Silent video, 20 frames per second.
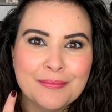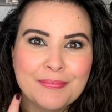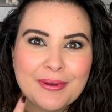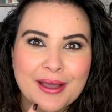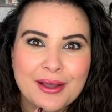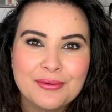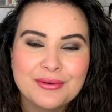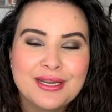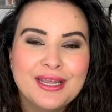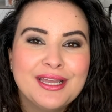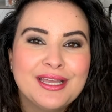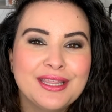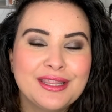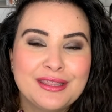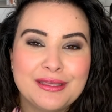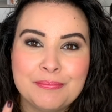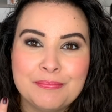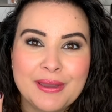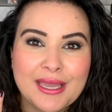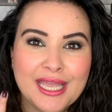about
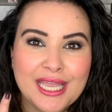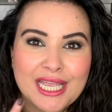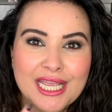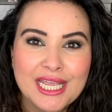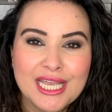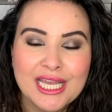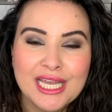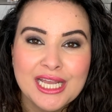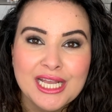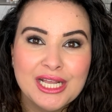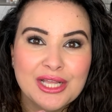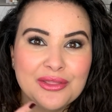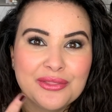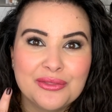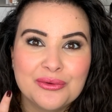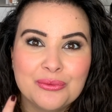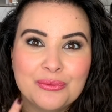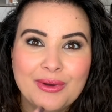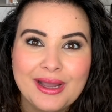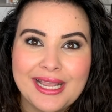the pink,
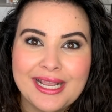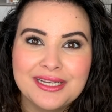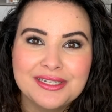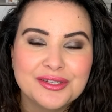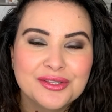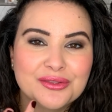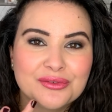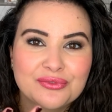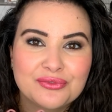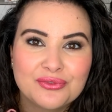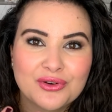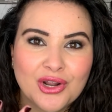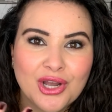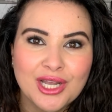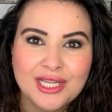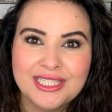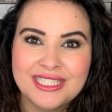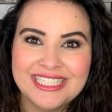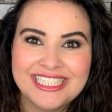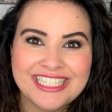the white, the
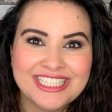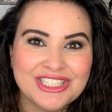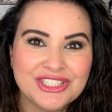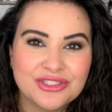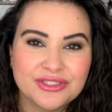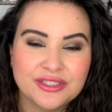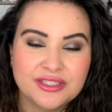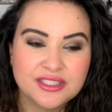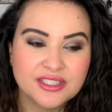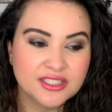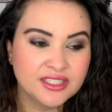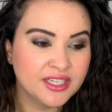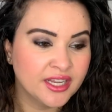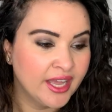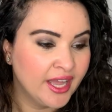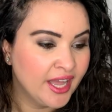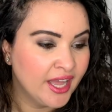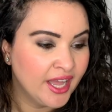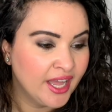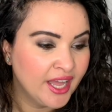frost is just,
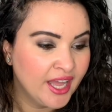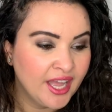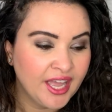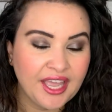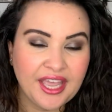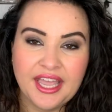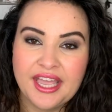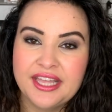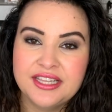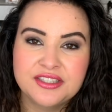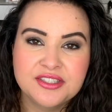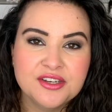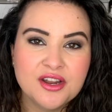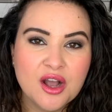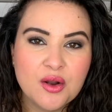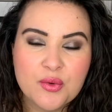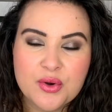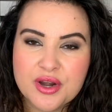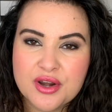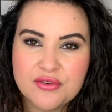it's
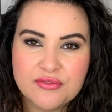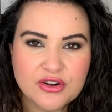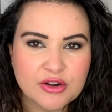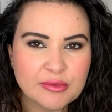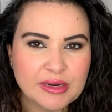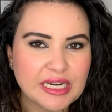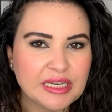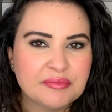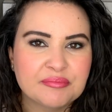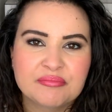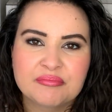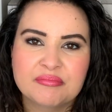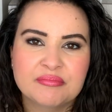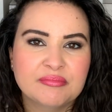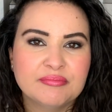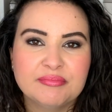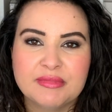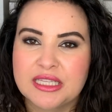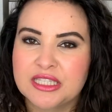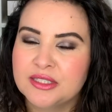not working for me.
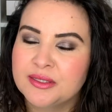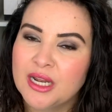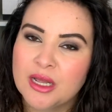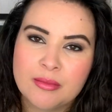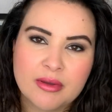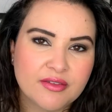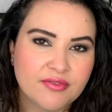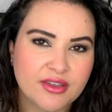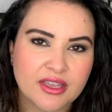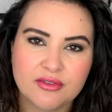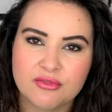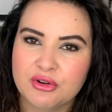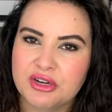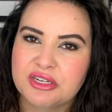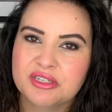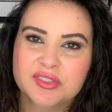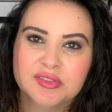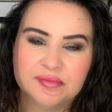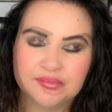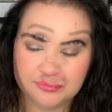It's not my
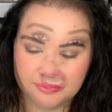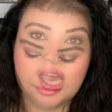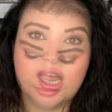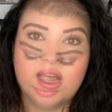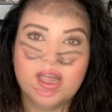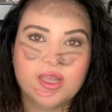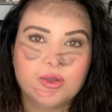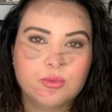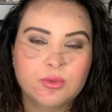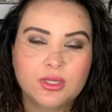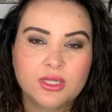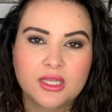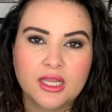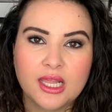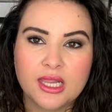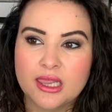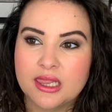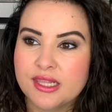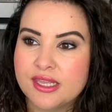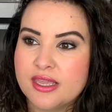favorite. I will
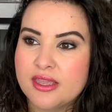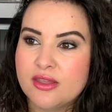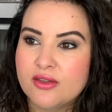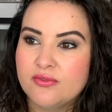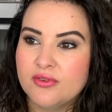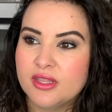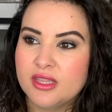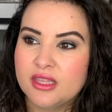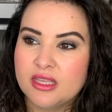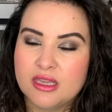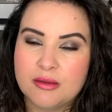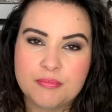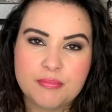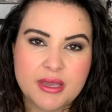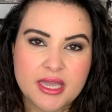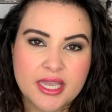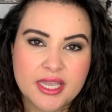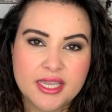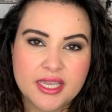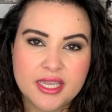leave the
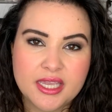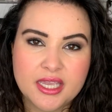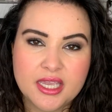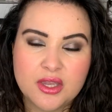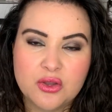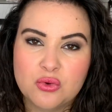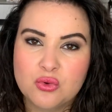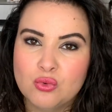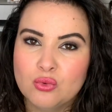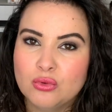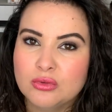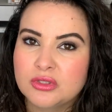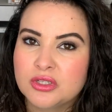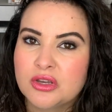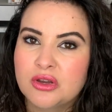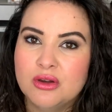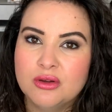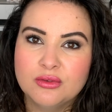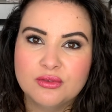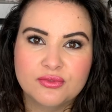pinky,
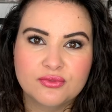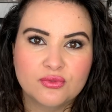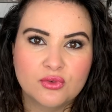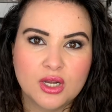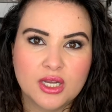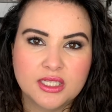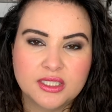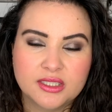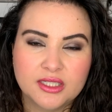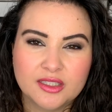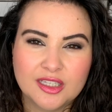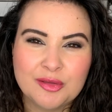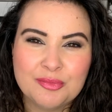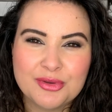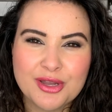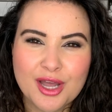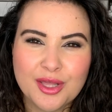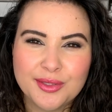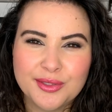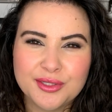cool-toned, frosted
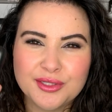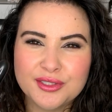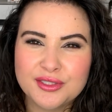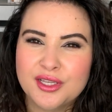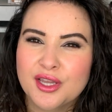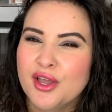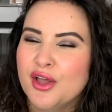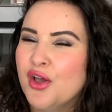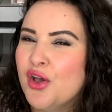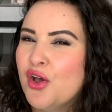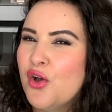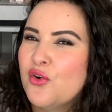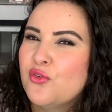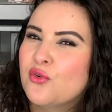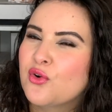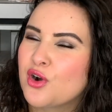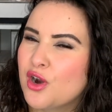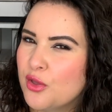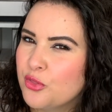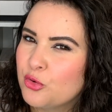lip colors
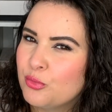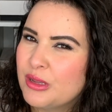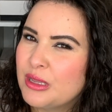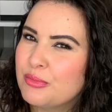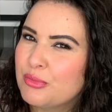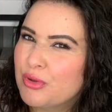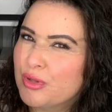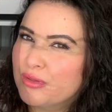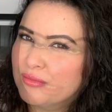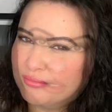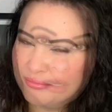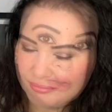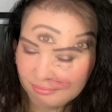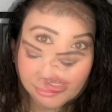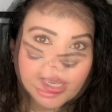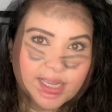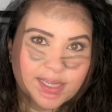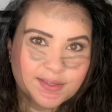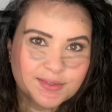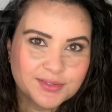for other people.
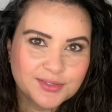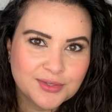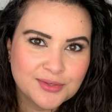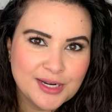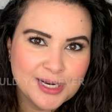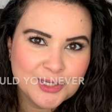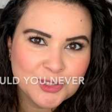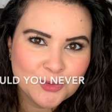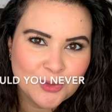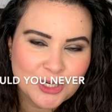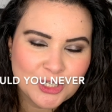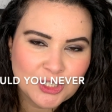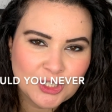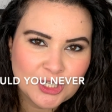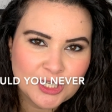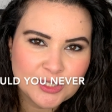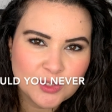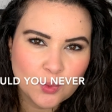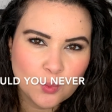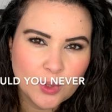Okay, so next
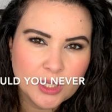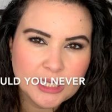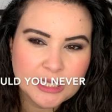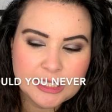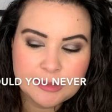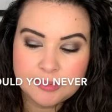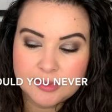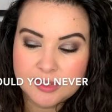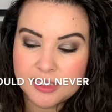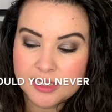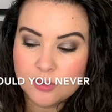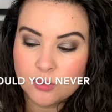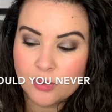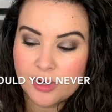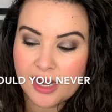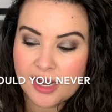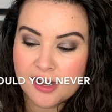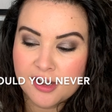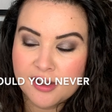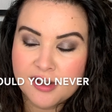question is, what lipstick
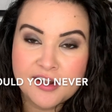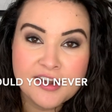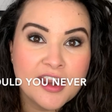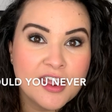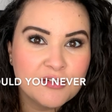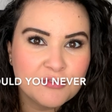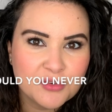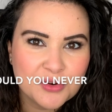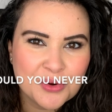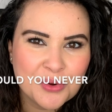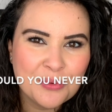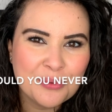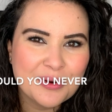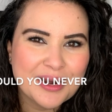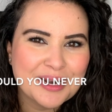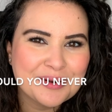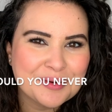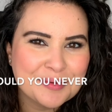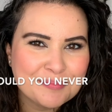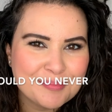would I never
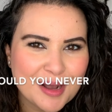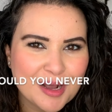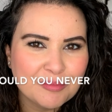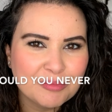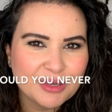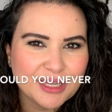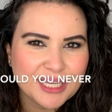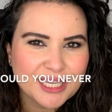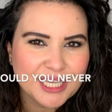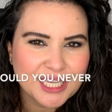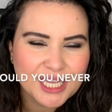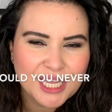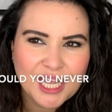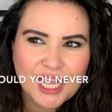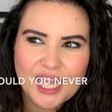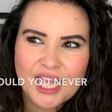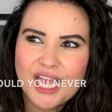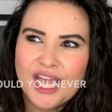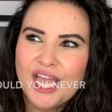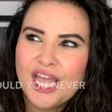wear in public?
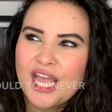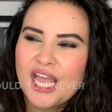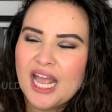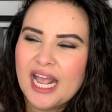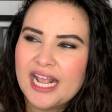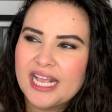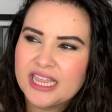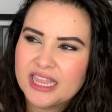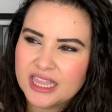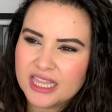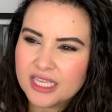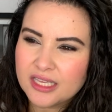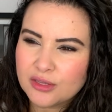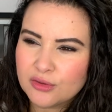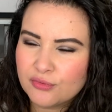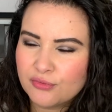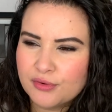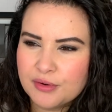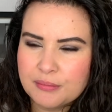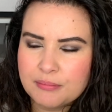I think
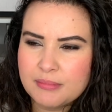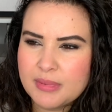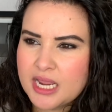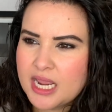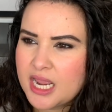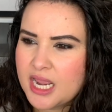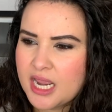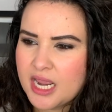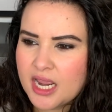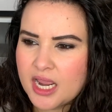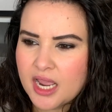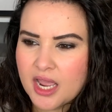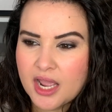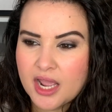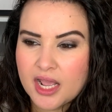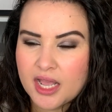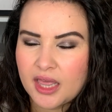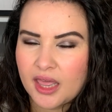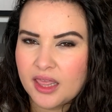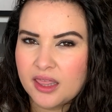for me,
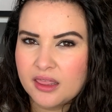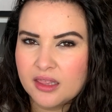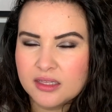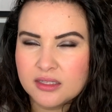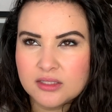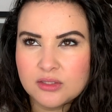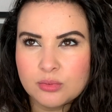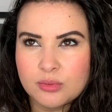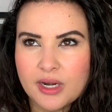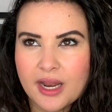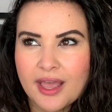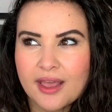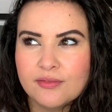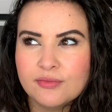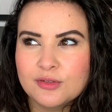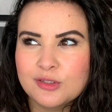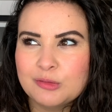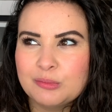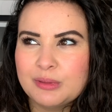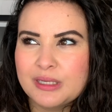this would
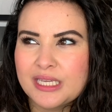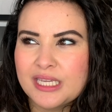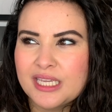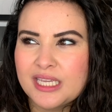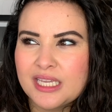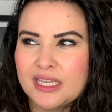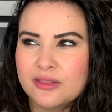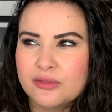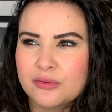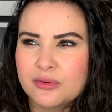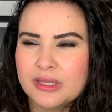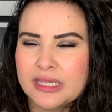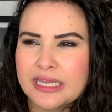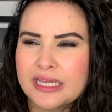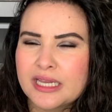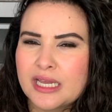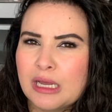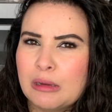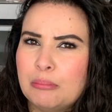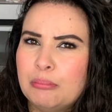have to be either
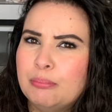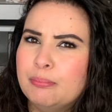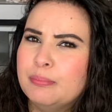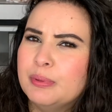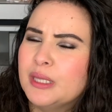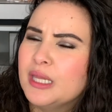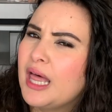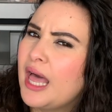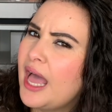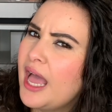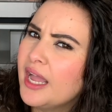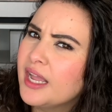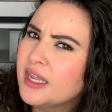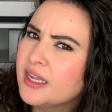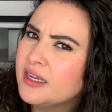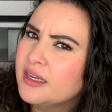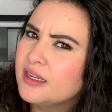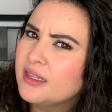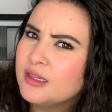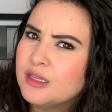like a
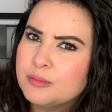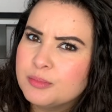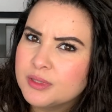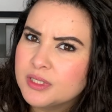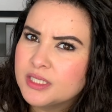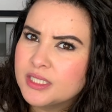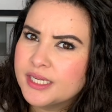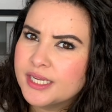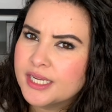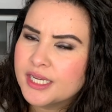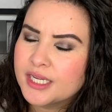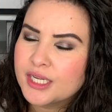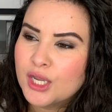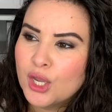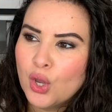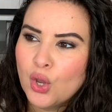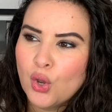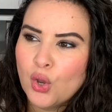black lipstick